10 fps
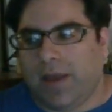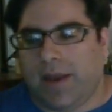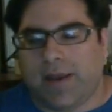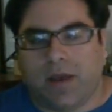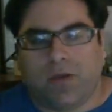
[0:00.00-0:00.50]

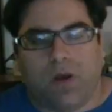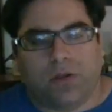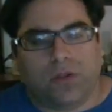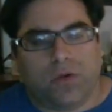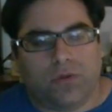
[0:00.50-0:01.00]
And now you're
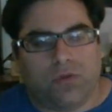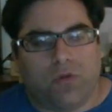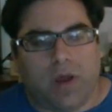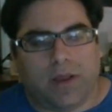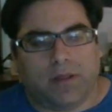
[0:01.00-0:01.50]
also
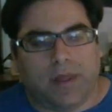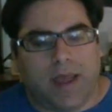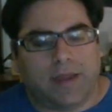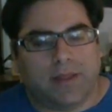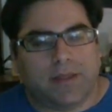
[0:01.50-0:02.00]
drawing a
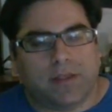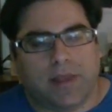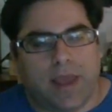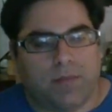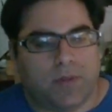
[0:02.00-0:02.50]
line in the
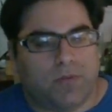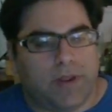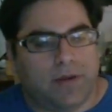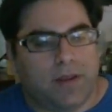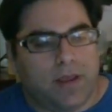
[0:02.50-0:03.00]
sand
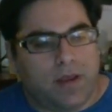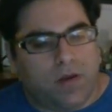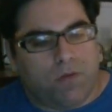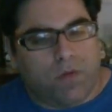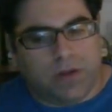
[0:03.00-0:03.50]
between
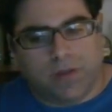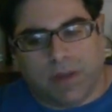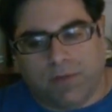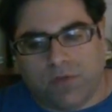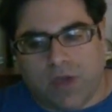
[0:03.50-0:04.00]
one
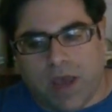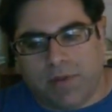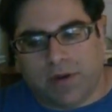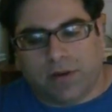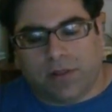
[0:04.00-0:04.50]
type of job
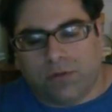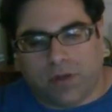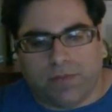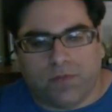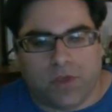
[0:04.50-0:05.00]
and another
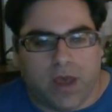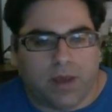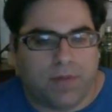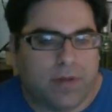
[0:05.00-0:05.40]
type of job.